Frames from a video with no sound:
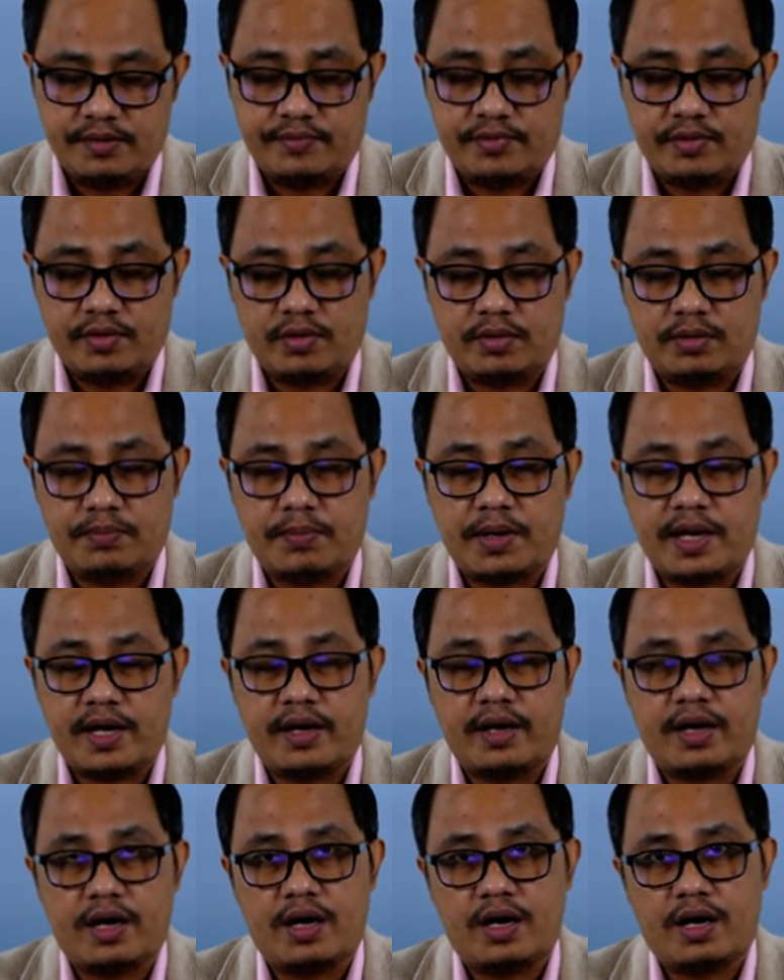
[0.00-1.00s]
followed
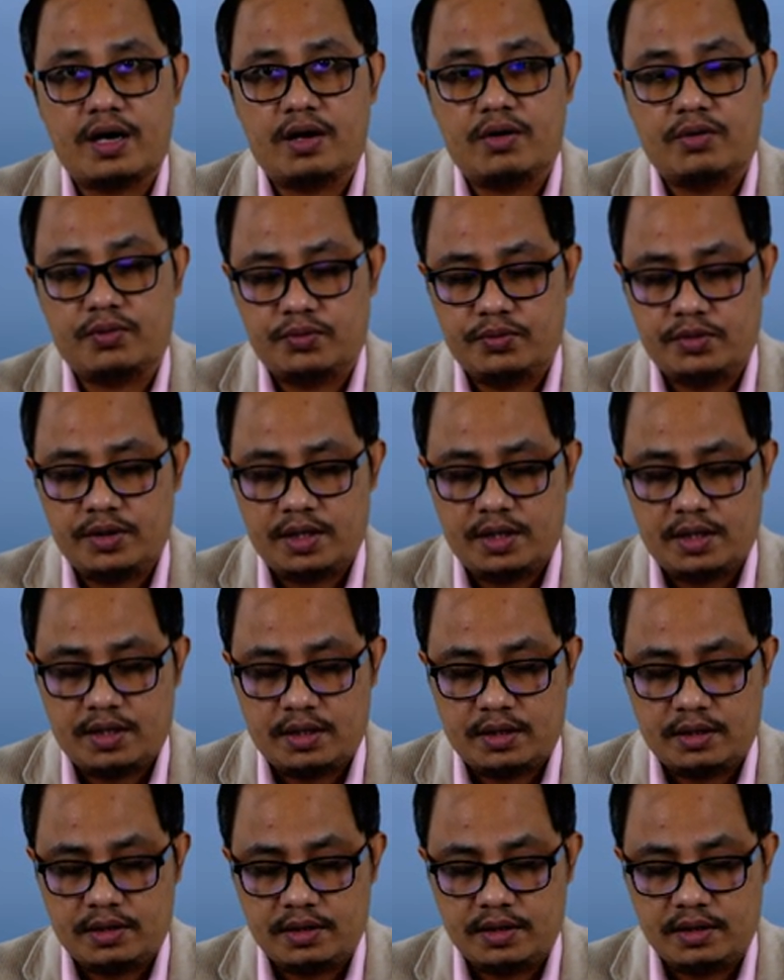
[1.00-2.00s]
by how
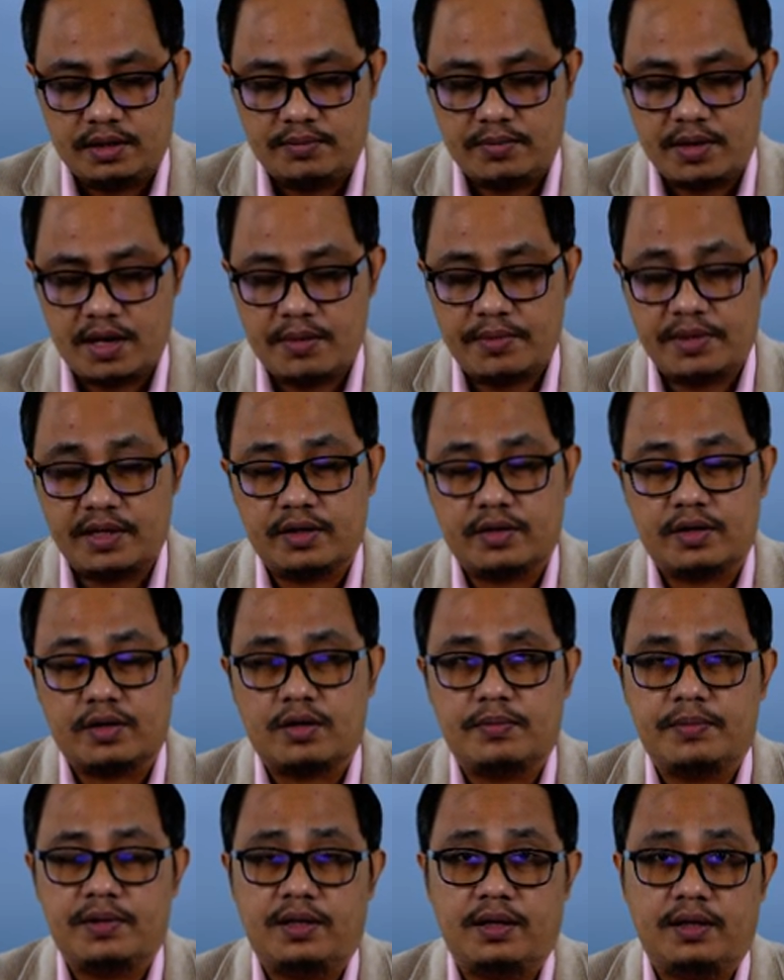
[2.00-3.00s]
the environment
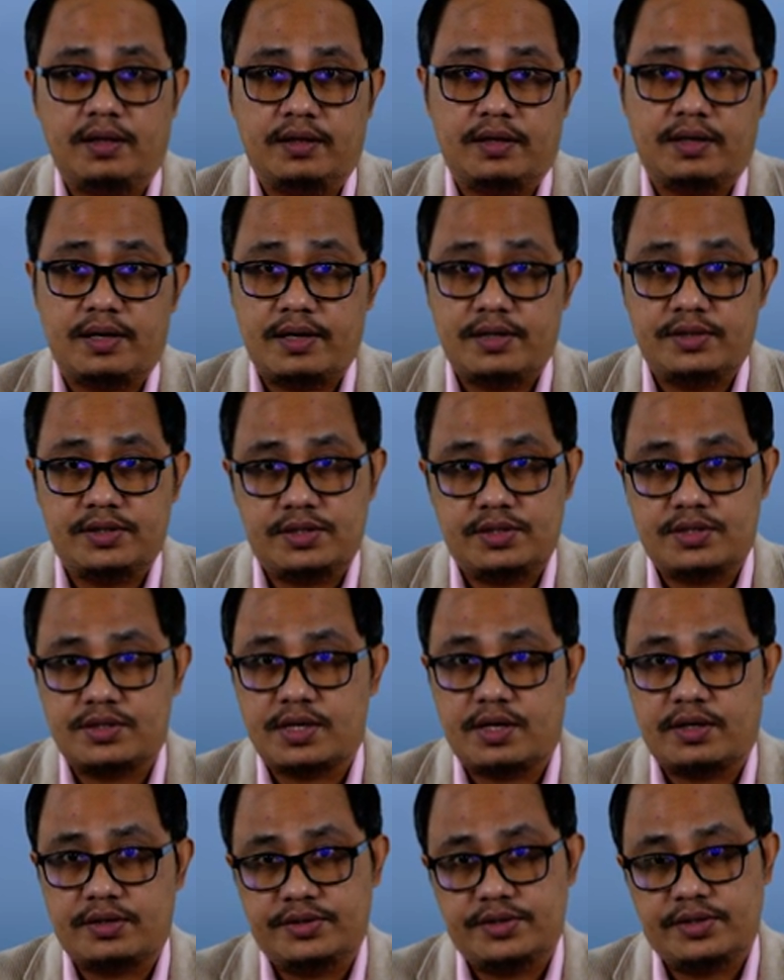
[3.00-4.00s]
economic linkages
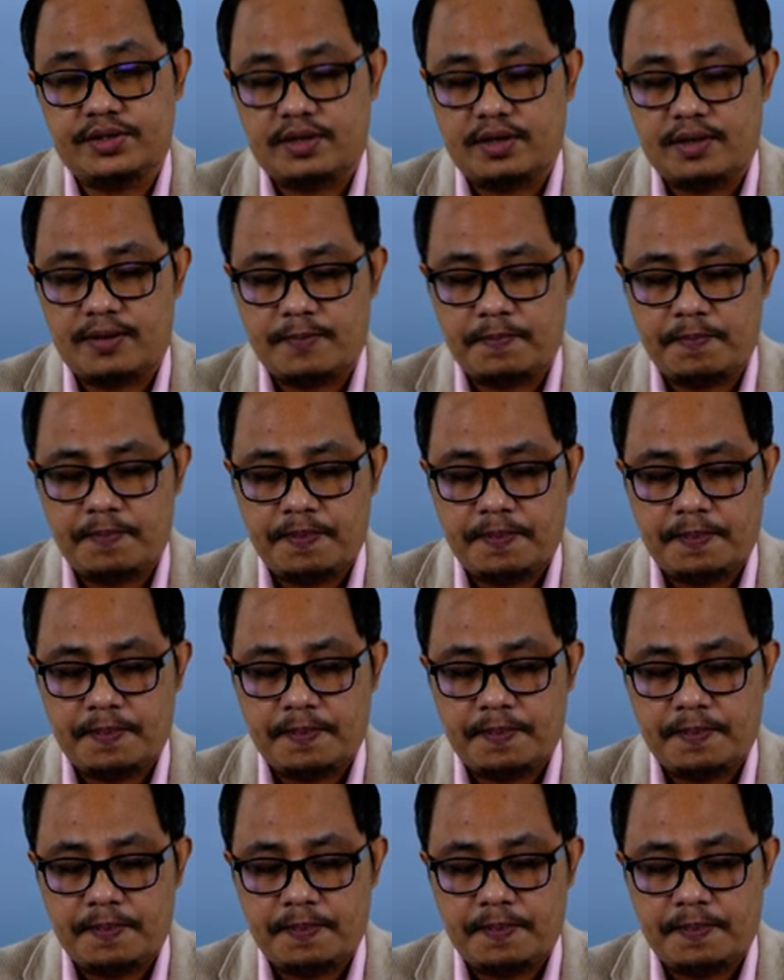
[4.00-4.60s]
are there.